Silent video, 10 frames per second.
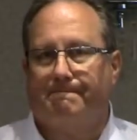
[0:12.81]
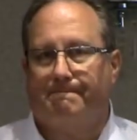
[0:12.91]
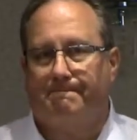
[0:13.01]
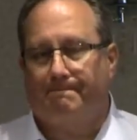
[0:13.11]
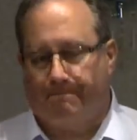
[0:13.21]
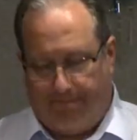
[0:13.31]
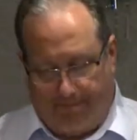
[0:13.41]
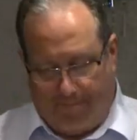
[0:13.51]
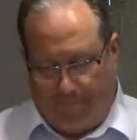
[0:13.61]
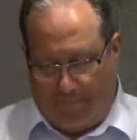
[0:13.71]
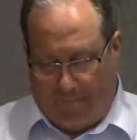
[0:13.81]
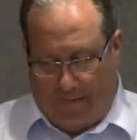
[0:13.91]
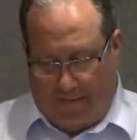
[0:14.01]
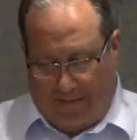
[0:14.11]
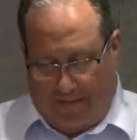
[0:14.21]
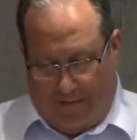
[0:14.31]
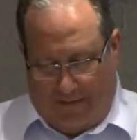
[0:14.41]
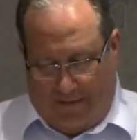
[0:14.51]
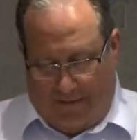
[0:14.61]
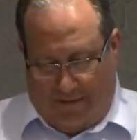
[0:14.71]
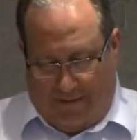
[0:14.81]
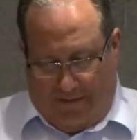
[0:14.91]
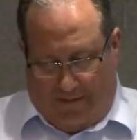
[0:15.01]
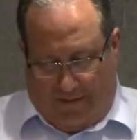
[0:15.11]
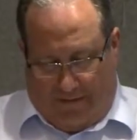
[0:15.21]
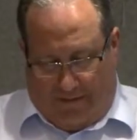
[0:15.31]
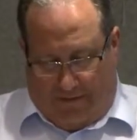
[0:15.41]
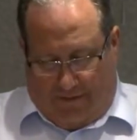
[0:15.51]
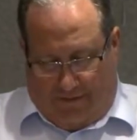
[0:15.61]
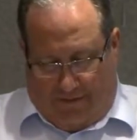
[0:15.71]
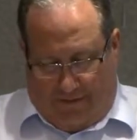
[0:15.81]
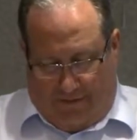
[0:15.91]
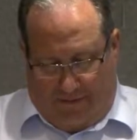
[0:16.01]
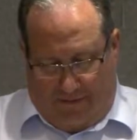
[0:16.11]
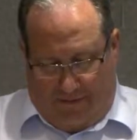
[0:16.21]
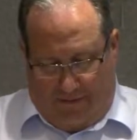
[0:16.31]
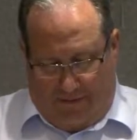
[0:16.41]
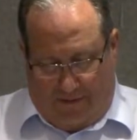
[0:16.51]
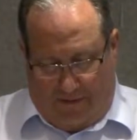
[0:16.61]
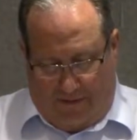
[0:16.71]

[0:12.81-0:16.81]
No one is speaking in this clip.